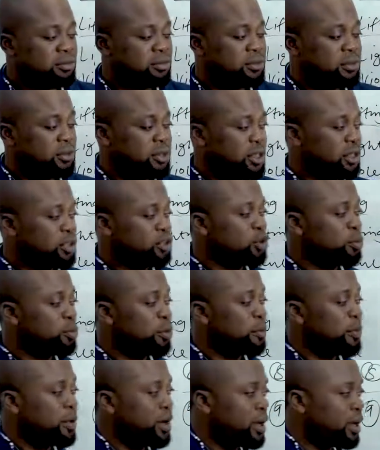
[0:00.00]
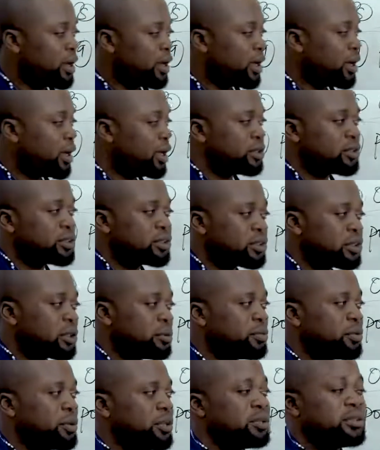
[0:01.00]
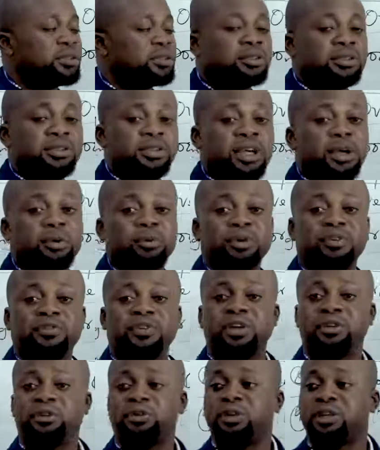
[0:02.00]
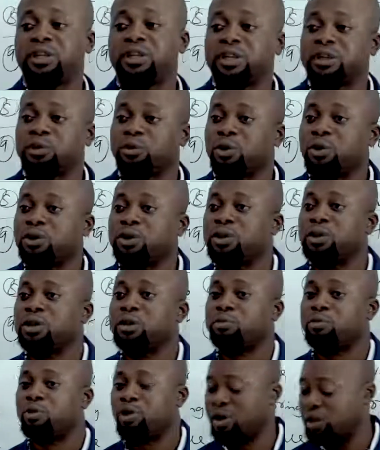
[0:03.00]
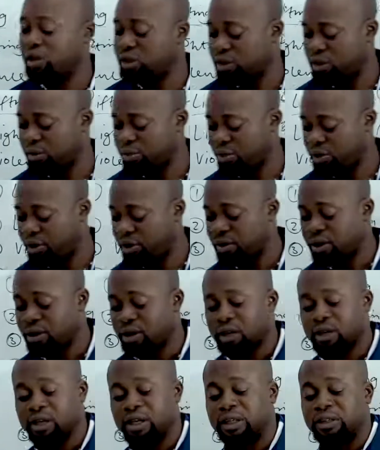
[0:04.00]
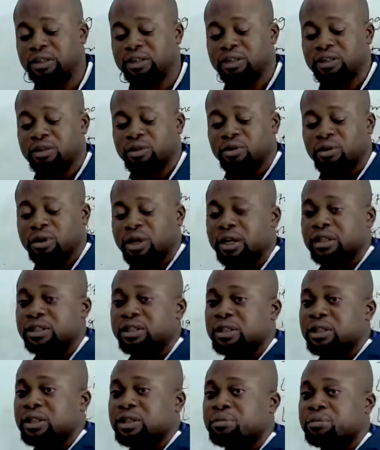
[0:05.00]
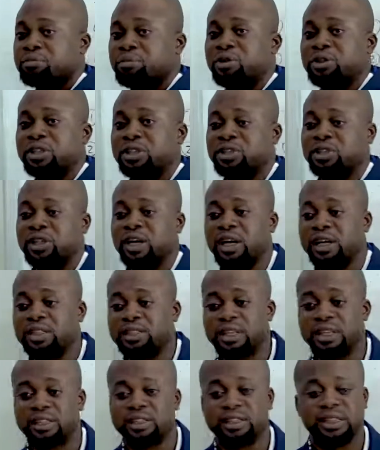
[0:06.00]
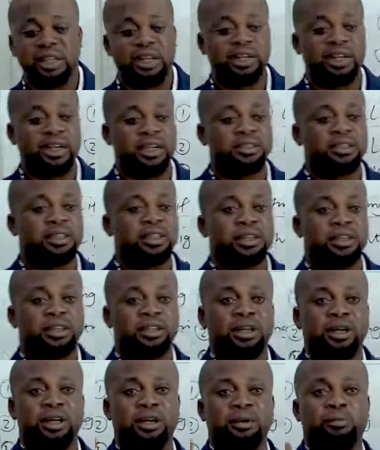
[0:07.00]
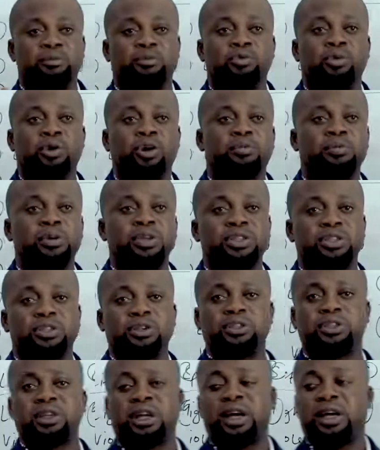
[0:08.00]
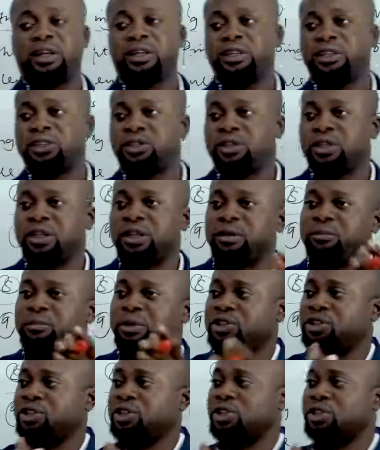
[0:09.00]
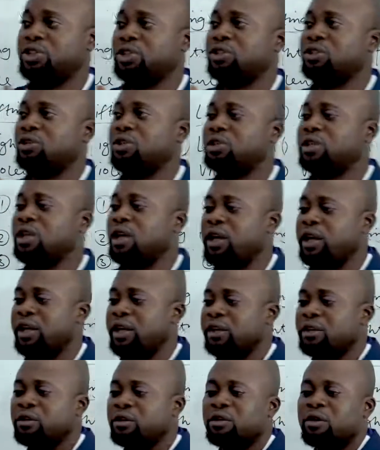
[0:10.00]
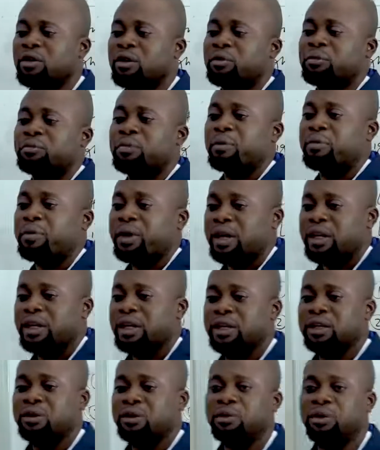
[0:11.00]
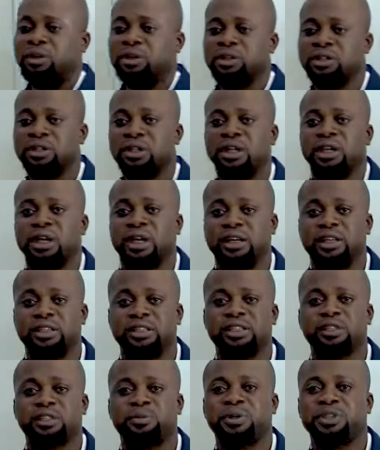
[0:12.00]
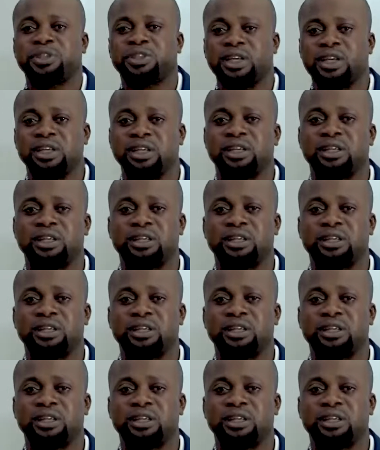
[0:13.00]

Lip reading: there is no proper housekeeping, then we refer to it as what? Poor housekeeping. That you can see potential hazards around, workplace not arranged, machines not clean or properly what arranged, especially